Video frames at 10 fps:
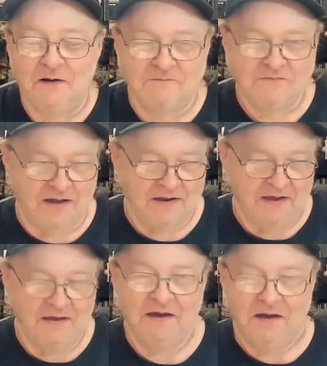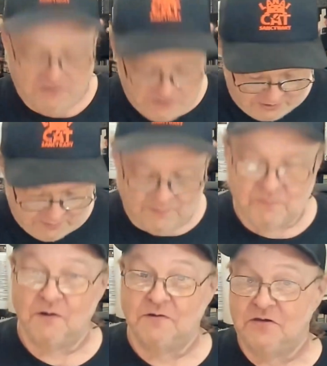I've got a Kirkham
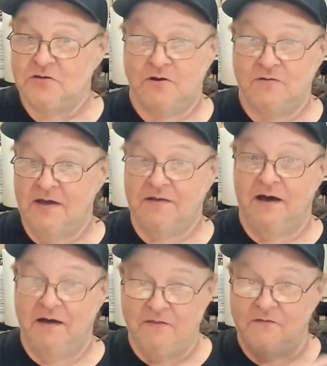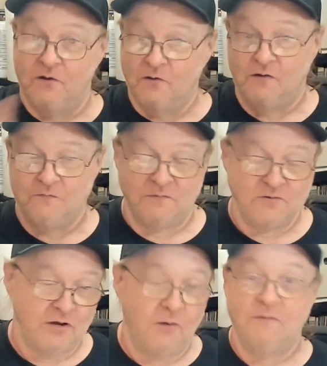Report t-shirt like the logo from the show.